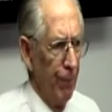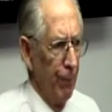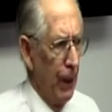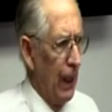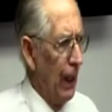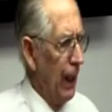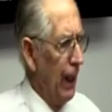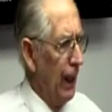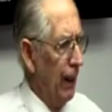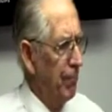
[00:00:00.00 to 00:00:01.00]

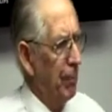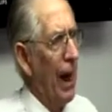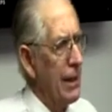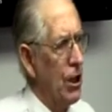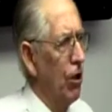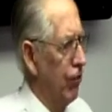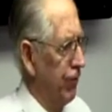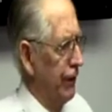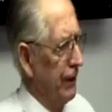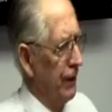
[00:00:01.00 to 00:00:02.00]
By
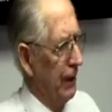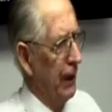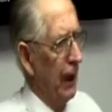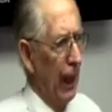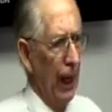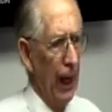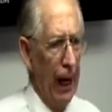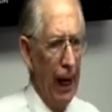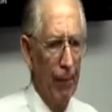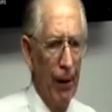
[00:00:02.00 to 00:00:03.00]
Passover, you kill a
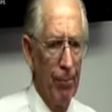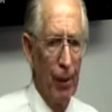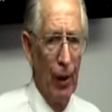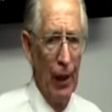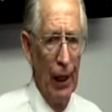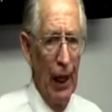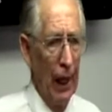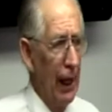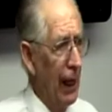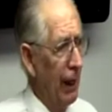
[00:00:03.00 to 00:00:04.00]
lamb, the poor
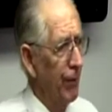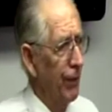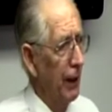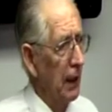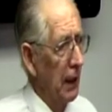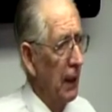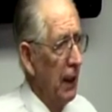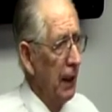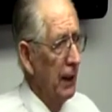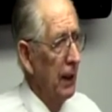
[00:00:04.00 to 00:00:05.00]
little lamb thing,
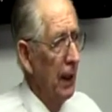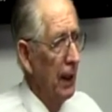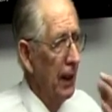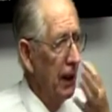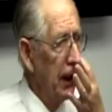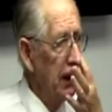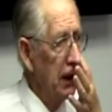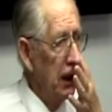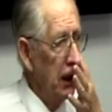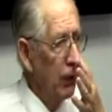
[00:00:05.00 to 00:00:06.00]
you know, and then
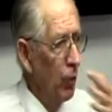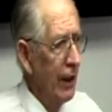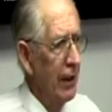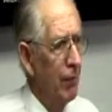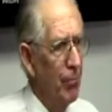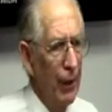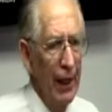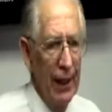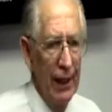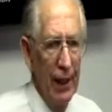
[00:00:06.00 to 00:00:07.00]
you eat weird bread.